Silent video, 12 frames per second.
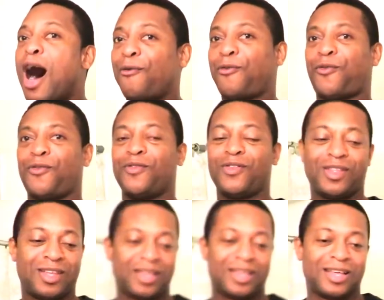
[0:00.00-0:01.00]
off.
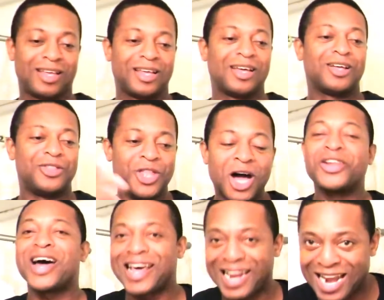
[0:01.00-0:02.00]

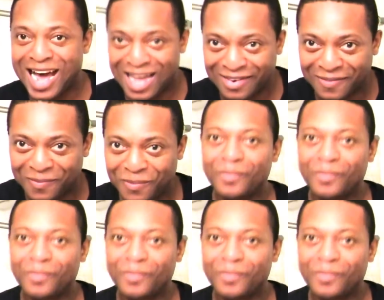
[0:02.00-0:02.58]
None other than